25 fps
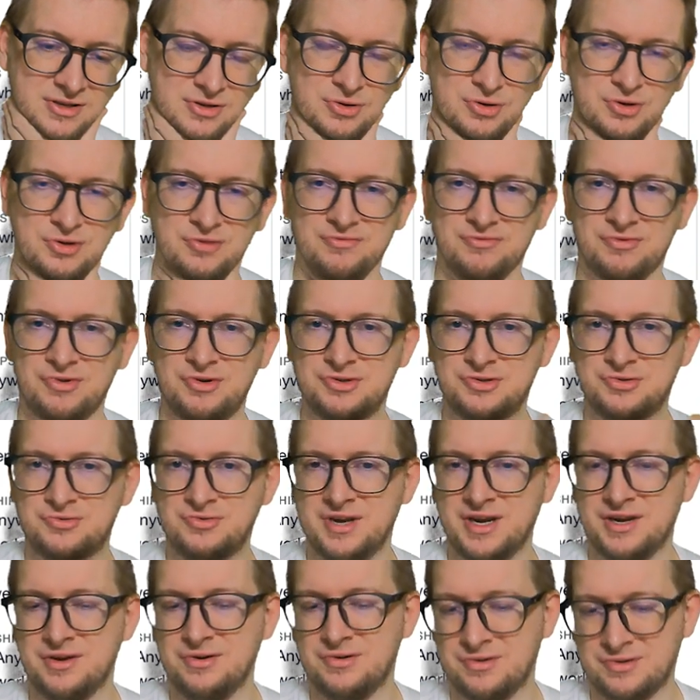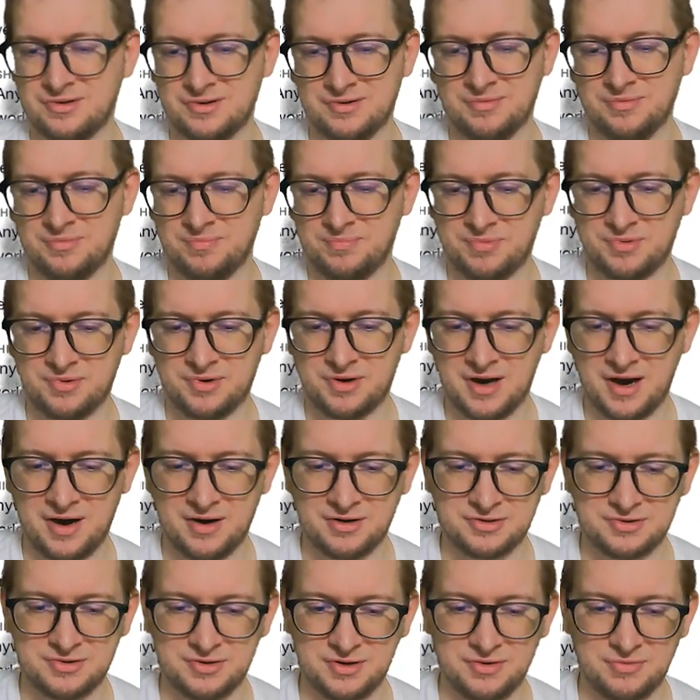that you can first create your
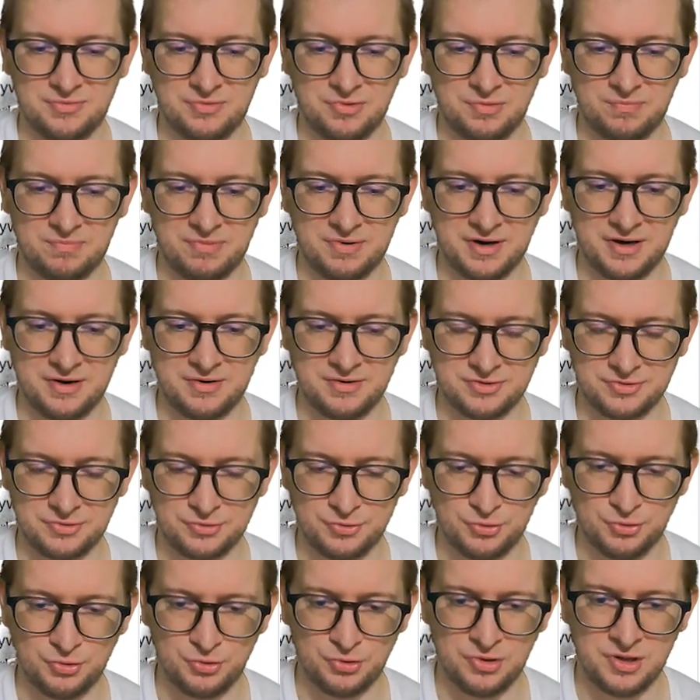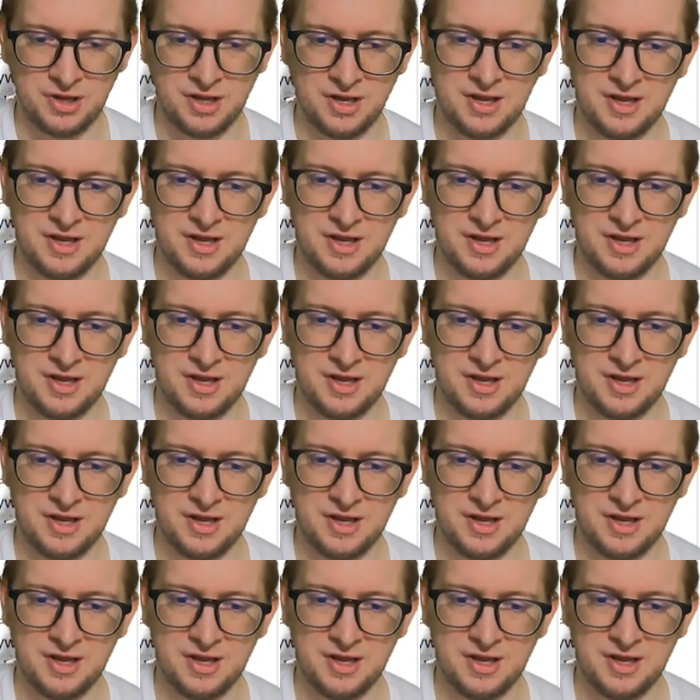character in role player is cool.